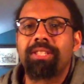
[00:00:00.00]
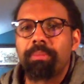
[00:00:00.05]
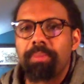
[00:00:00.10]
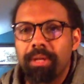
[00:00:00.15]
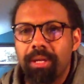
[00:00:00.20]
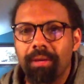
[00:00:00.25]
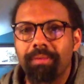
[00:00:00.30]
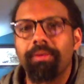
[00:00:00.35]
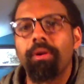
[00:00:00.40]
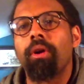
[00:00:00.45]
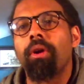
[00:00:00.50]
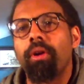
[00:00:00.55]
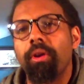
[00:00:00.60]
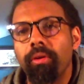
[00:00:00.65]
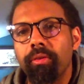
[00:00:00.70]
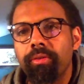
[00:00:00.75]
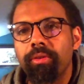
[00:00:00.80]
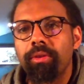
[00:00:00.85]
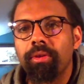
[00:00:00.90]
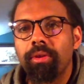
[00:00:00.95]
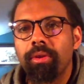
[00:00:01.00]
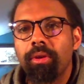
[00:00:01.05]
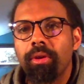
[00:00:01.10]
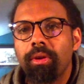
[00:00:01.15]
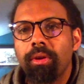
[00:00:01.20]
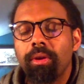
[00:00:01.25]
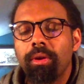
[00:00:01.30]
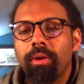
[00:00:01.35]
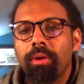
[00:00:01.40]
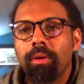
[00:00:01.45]
be evolved,
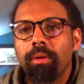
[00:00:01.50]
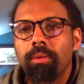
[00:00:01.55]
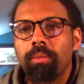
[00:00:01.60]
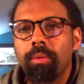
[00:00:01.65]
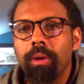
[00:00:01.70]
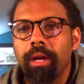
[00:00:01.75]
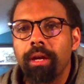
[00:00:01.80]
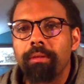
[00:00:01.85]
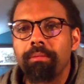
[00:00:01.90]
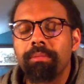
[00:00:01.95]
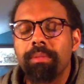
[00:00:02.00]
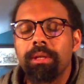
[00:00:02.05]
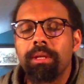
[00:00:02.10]
right?